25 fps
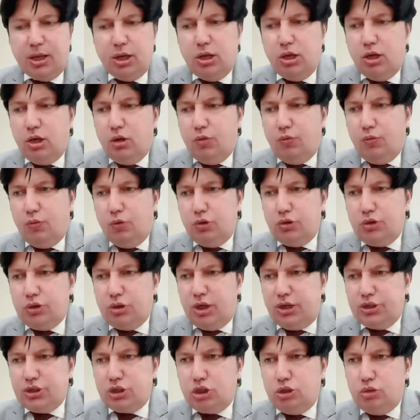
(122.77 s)
For
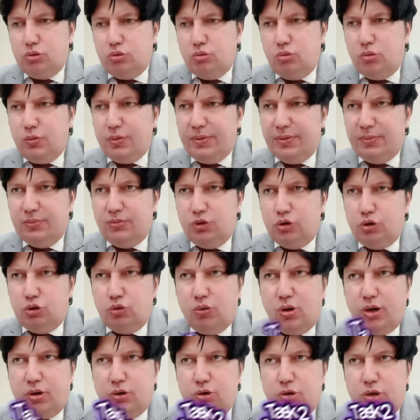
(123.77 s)
task 2 you
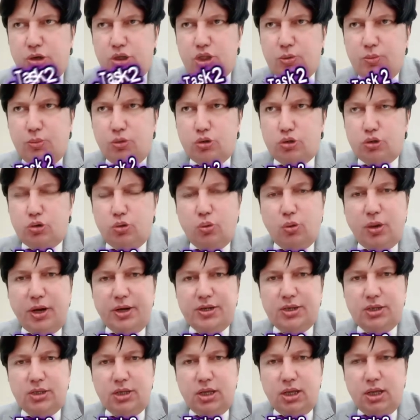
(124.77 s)
are supposed to
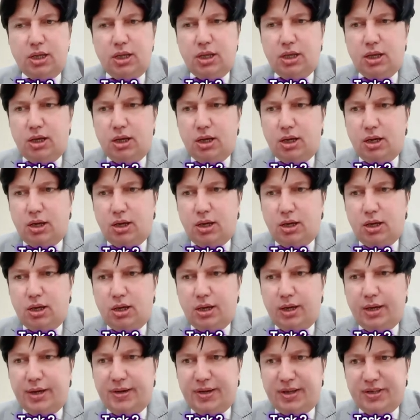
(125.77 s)
write
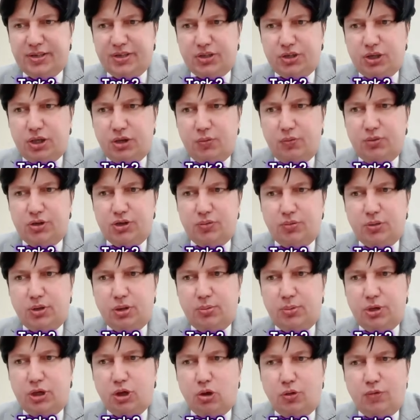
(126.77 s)
an essay which will
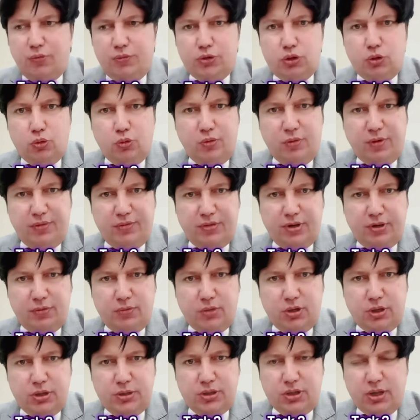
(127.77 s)
be of 250
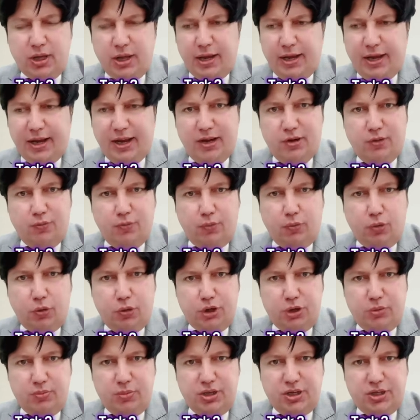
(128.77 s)
words in
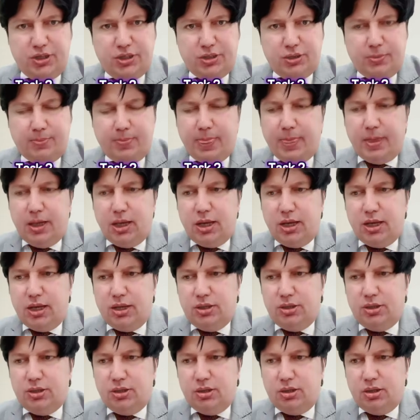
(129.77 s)
40 minutes,
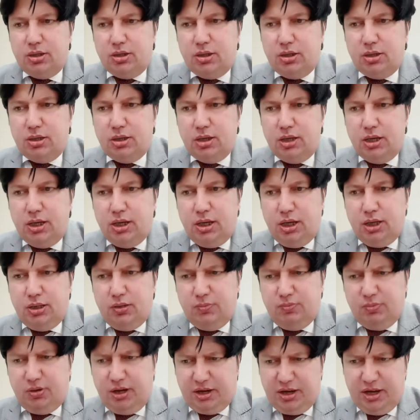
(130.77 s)
and
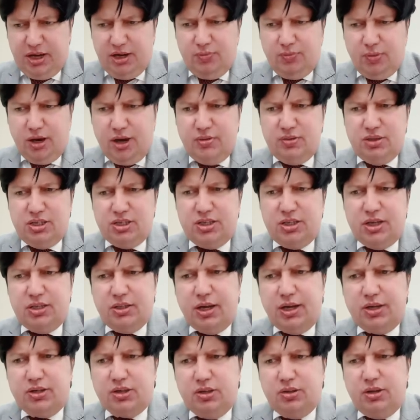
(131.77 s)
again I will say
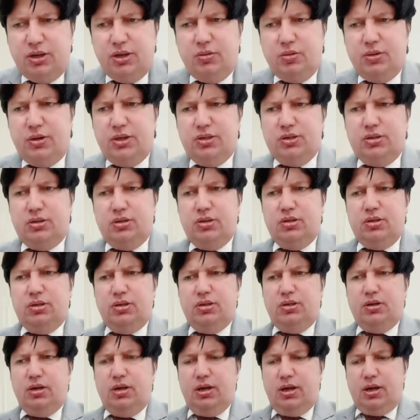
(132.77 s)
that there is
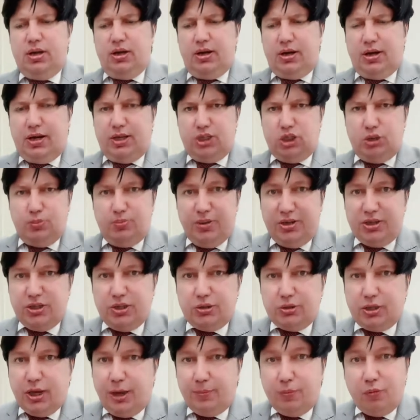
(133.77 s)
a special
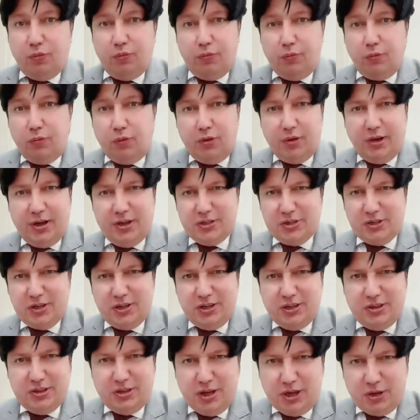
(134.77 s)
type of essay
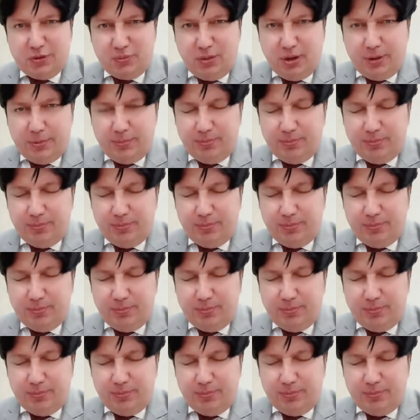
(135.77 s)
in that one.